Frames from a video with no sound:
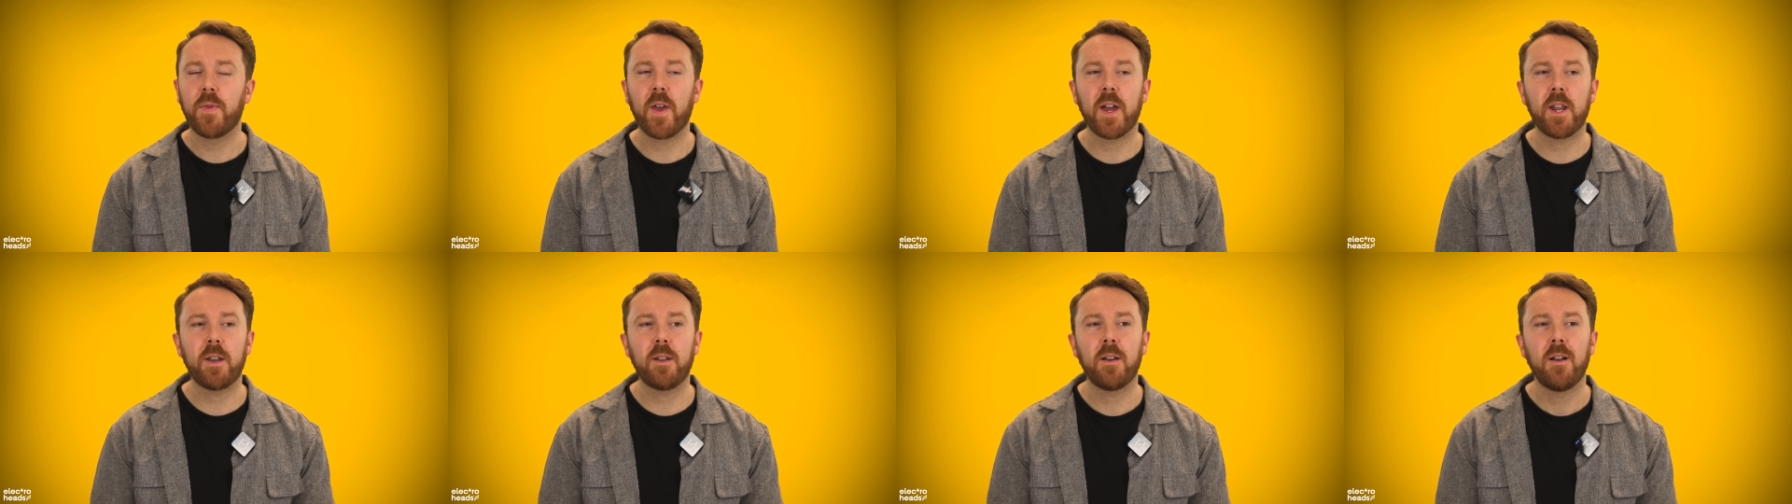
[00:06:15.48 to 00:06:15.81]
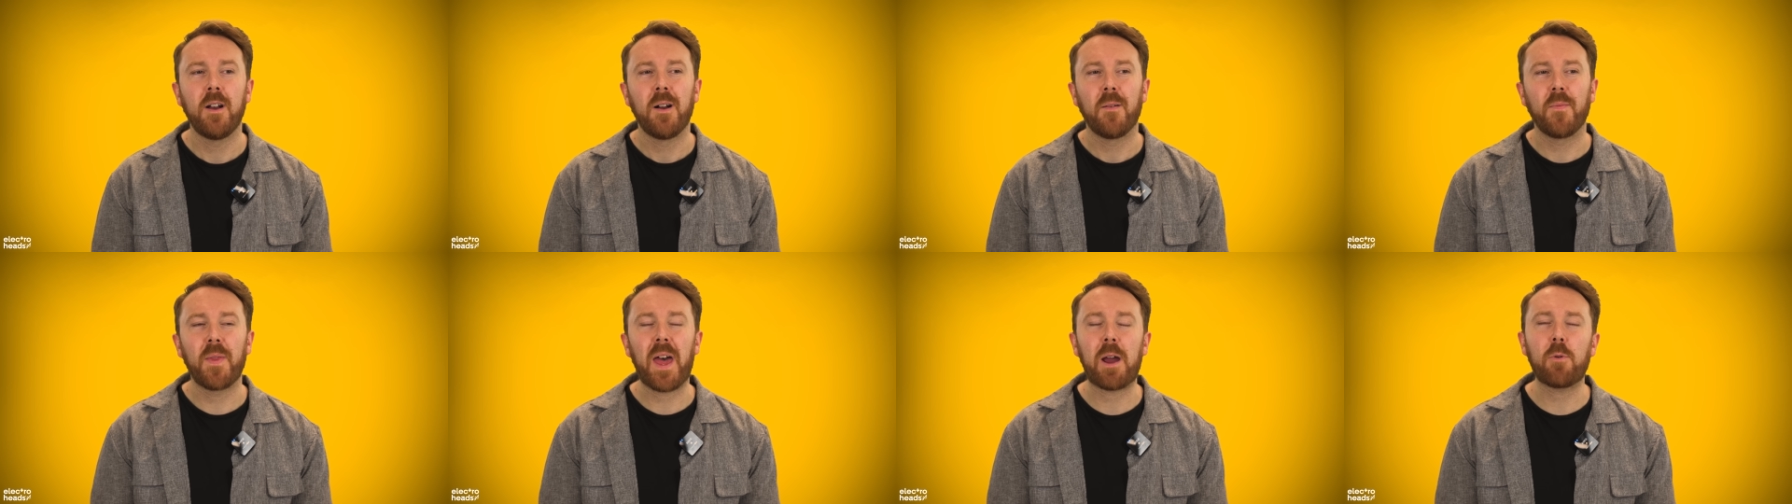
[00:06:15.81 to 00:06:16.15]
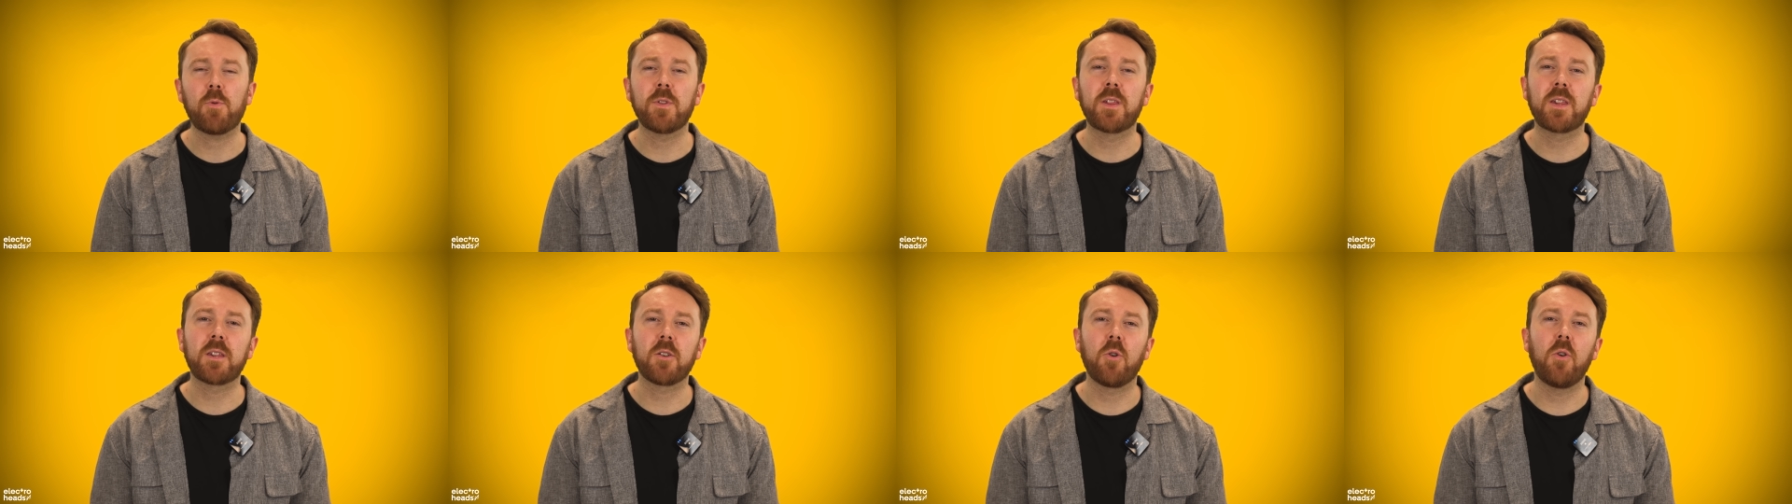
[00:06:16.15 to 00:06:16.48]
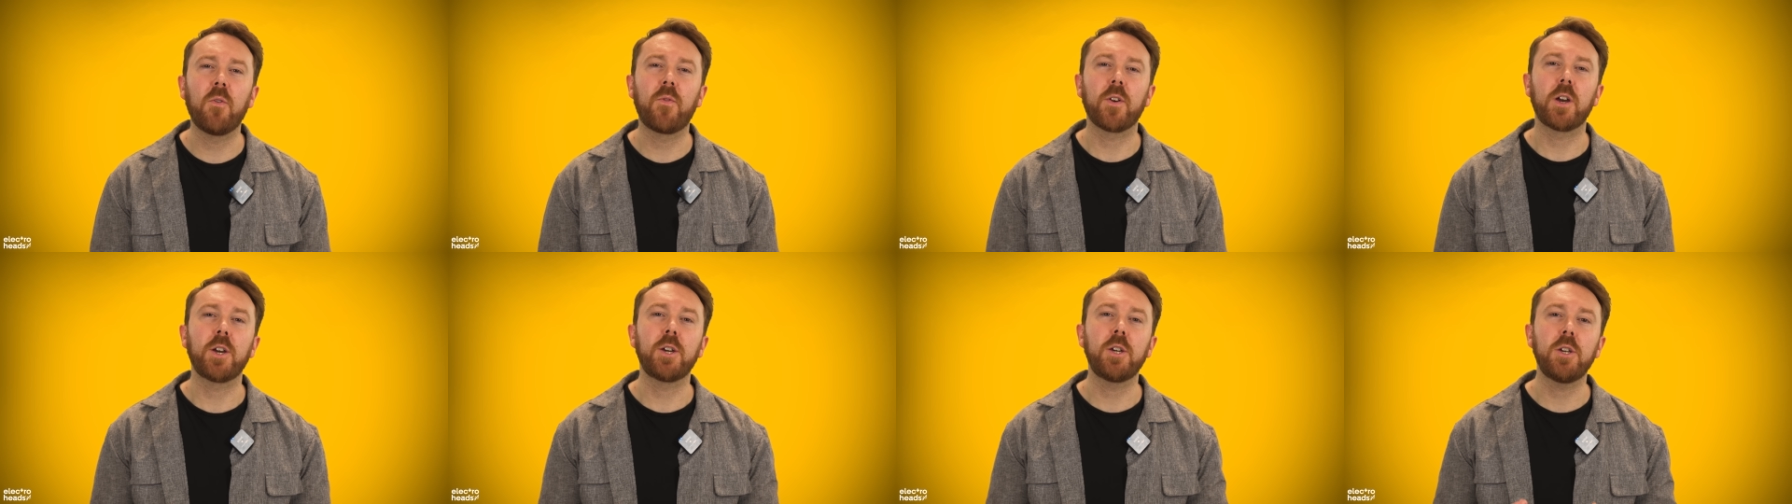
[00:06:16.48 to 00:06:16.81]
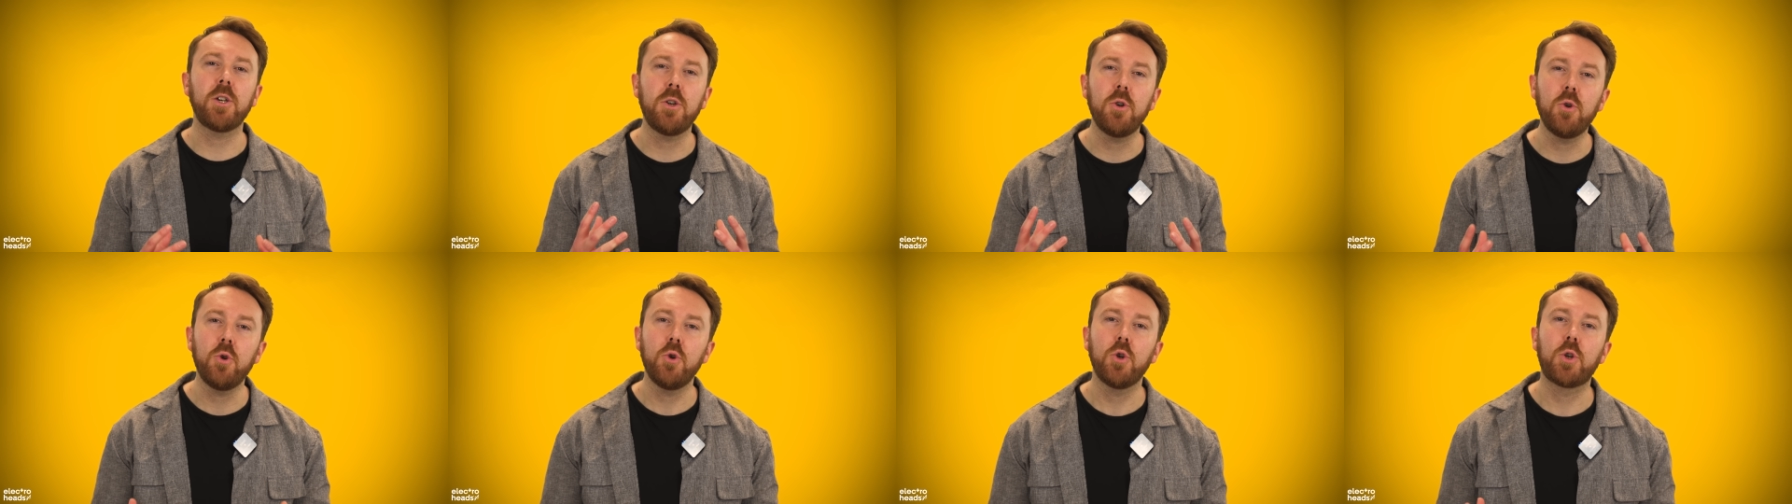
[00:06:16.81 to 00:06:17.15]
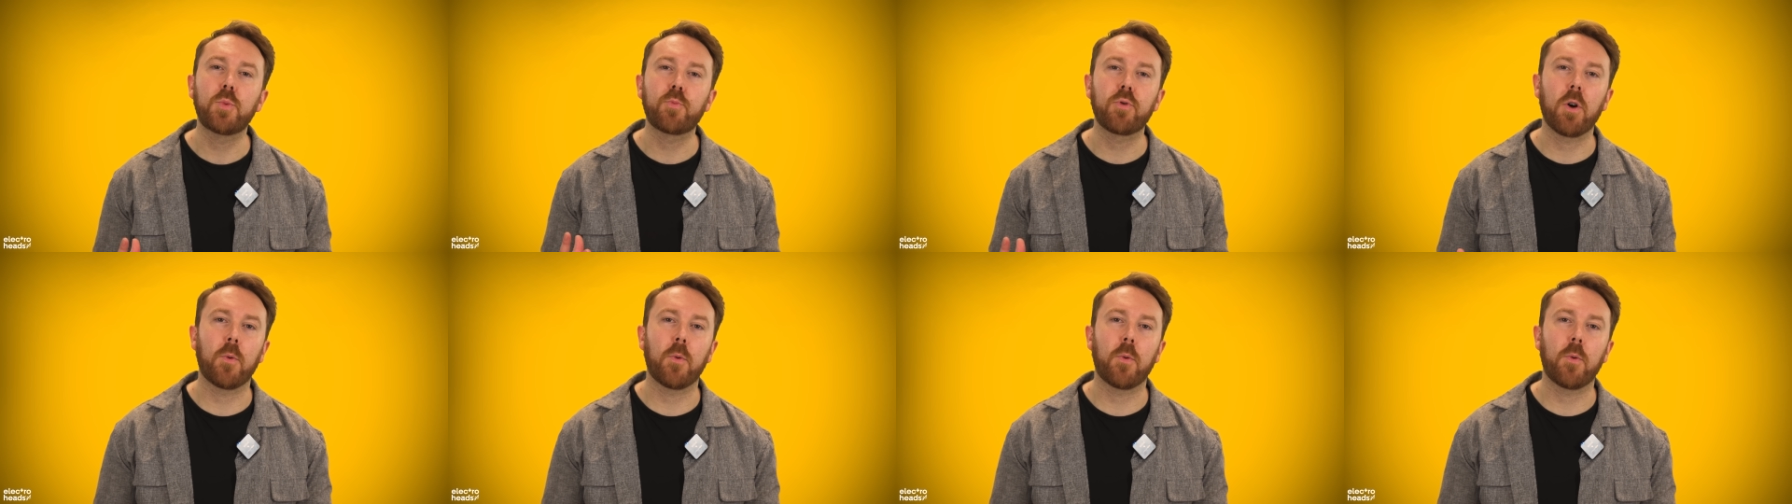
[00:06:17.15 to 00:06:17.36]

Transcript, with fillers: then that would solve a huge